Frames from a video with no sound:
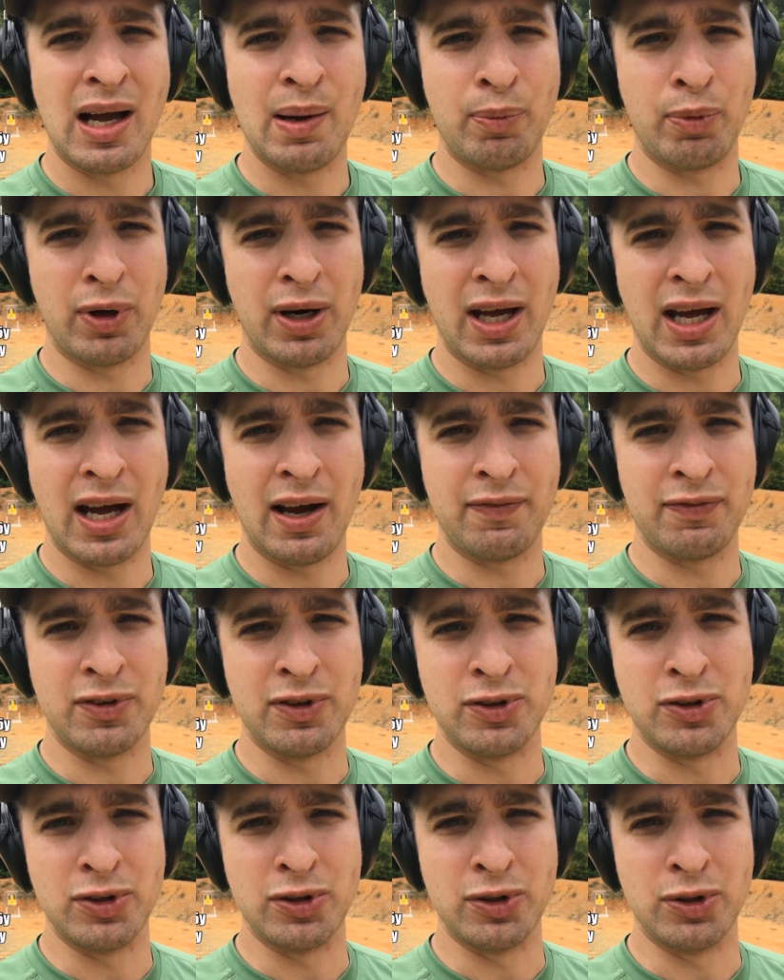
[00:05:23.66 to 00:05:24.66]
I'm going to have
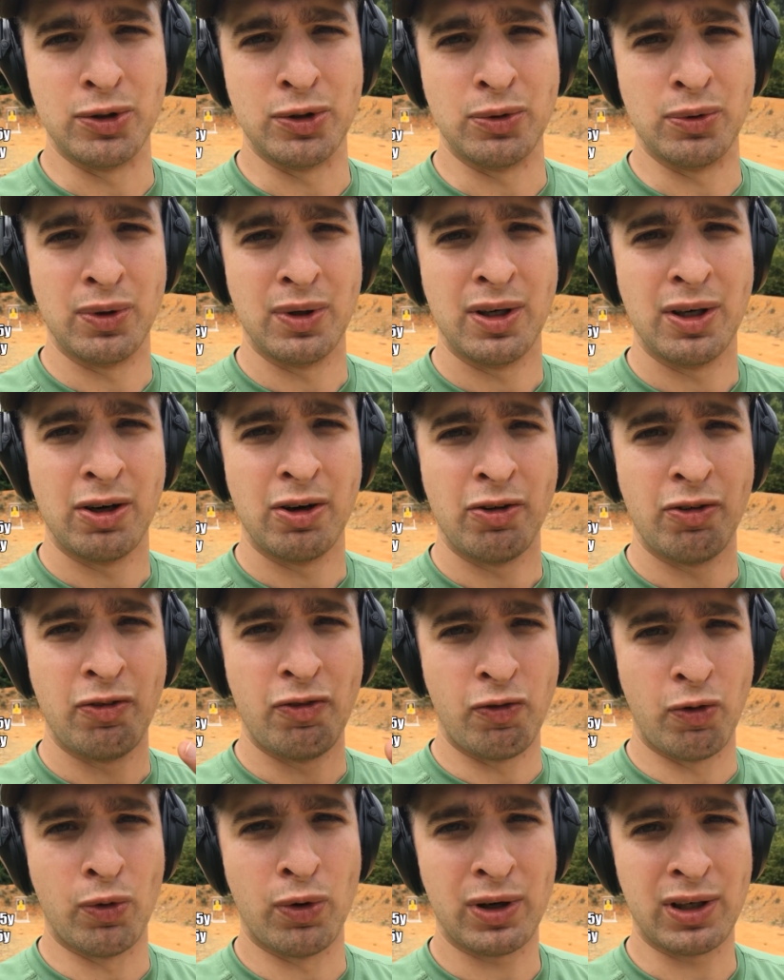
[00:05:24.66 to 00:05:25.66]
to do
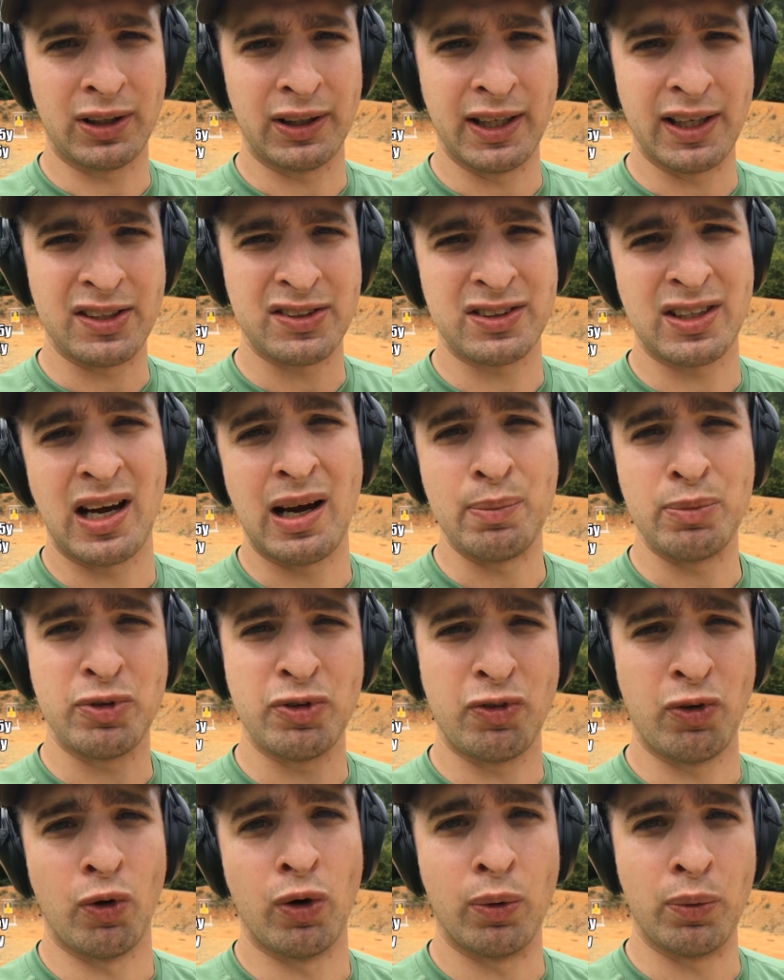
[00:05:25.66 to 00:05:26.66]
4 clicks times
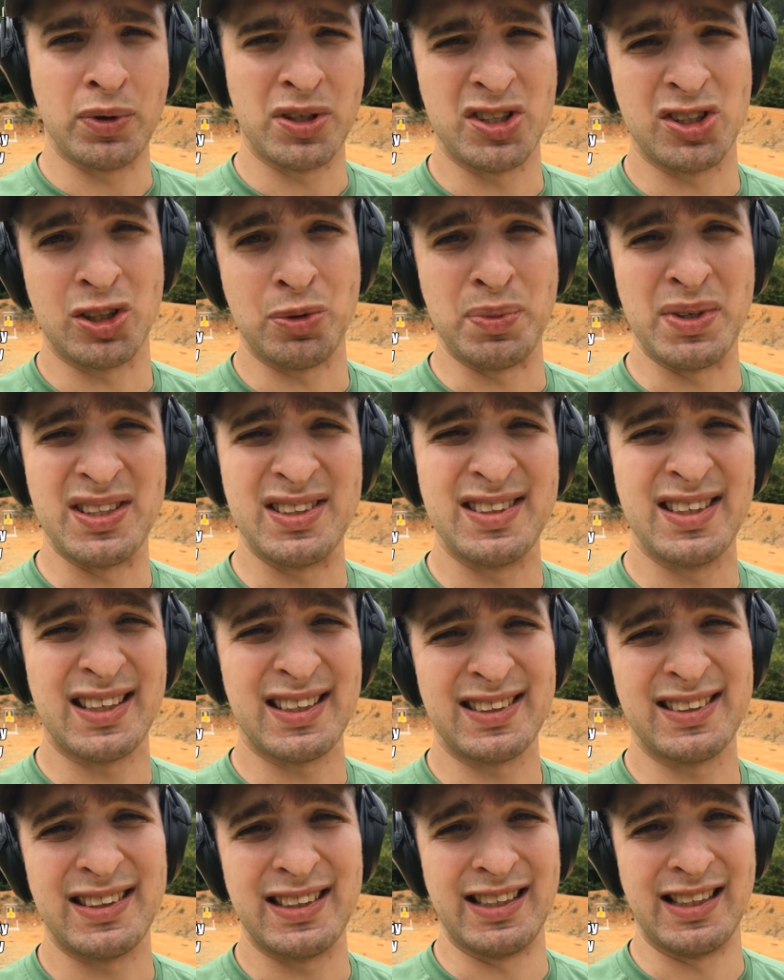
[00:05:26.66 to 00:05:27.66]
4, which is going to be
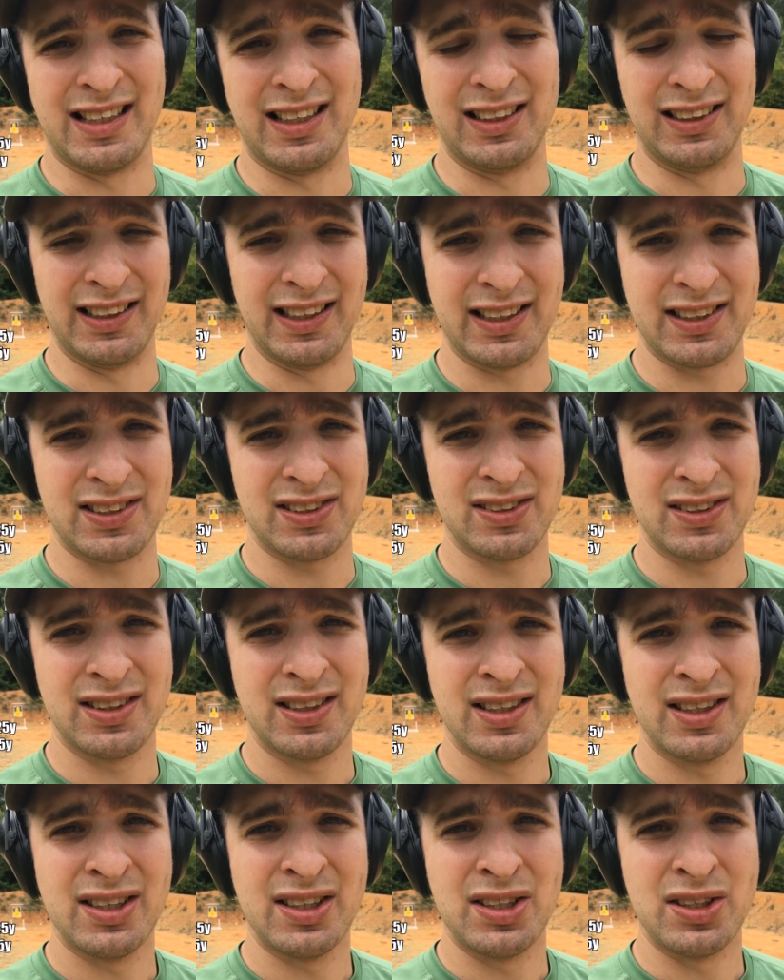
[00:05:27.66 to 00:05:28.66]
16 clicks.
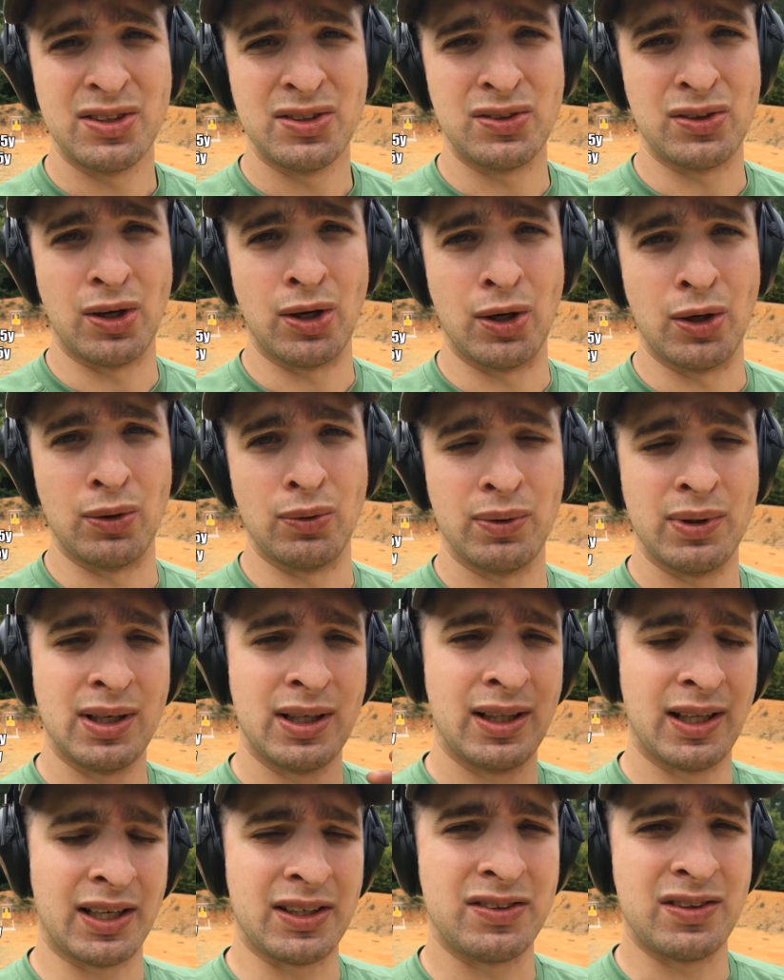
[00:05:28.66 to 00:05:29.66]
So,
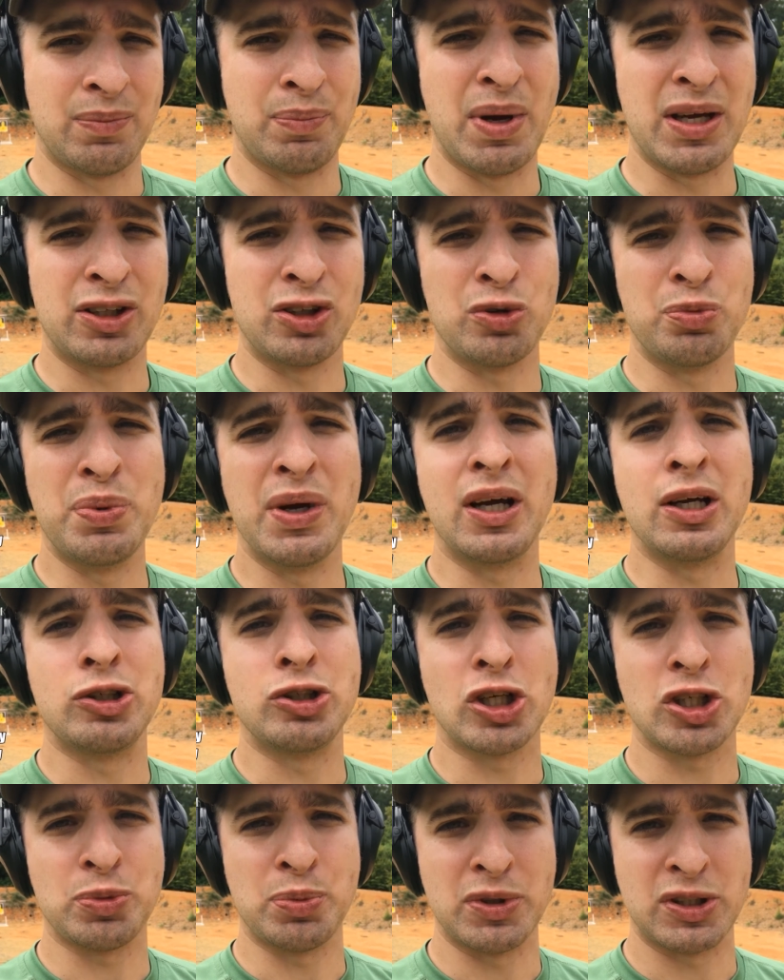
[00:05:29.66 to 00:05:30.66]
like I said, make those big
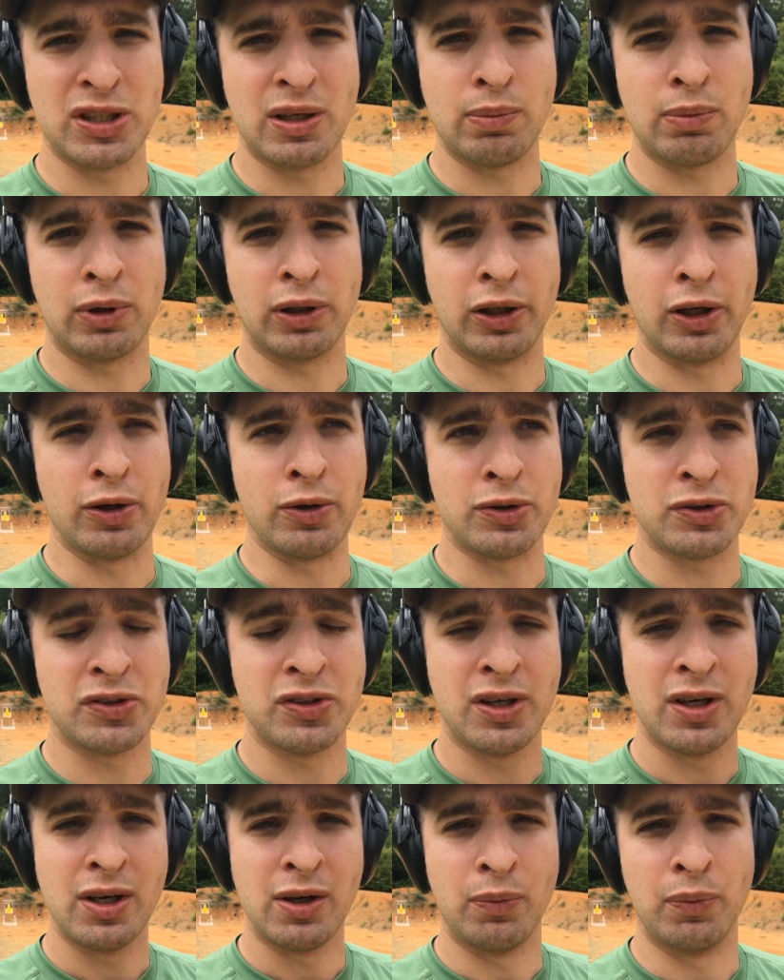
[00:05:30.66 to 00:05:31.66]
adjustments up
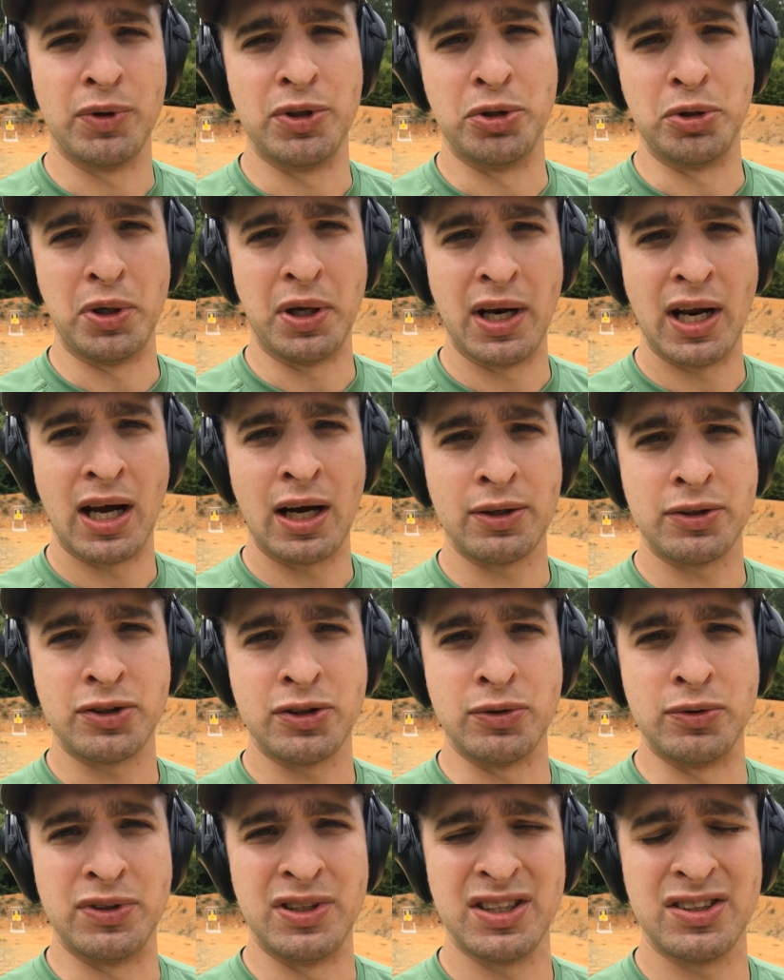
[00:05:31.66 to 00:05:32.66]
close. When you get out
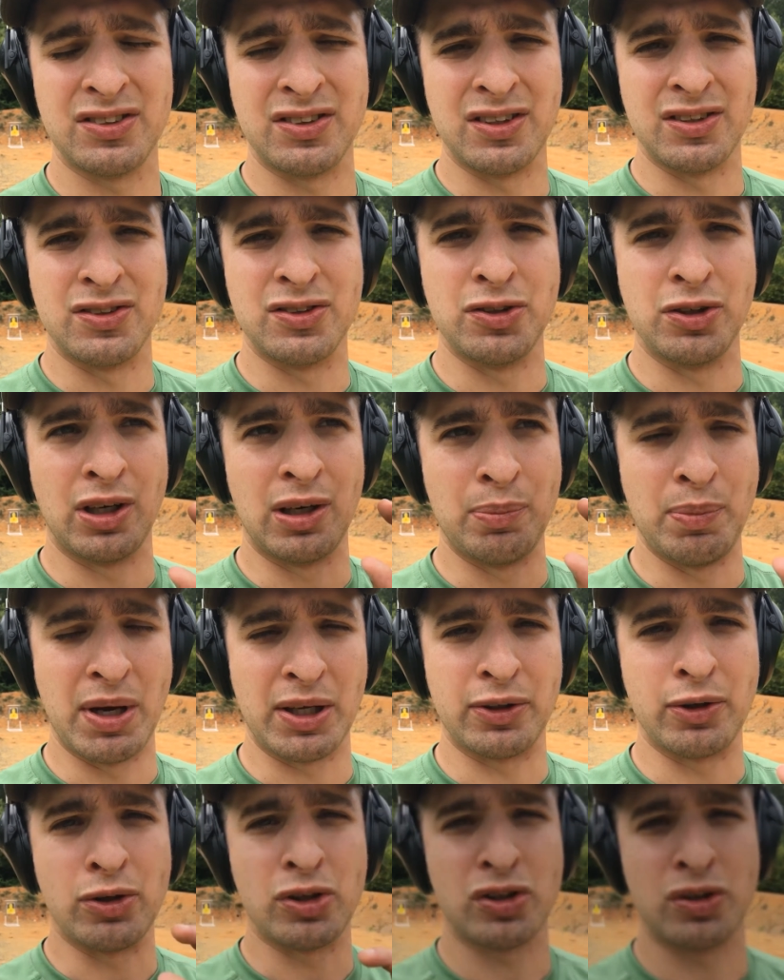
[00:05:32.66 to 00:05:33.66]
to distance, you're going to
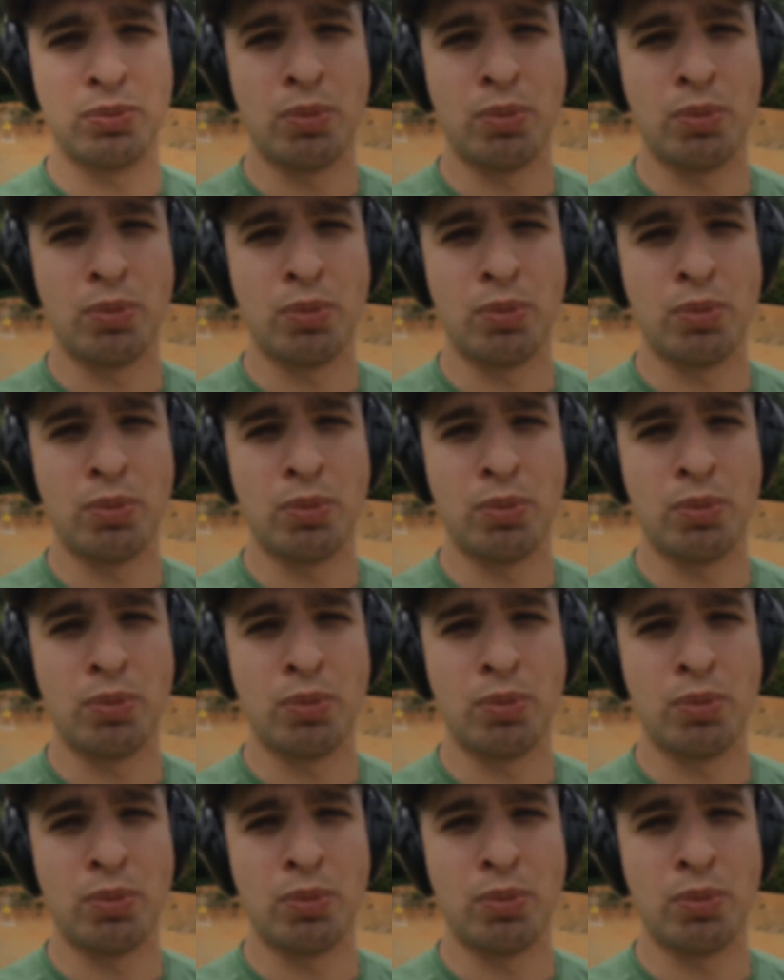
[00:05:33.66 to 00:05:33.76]
make those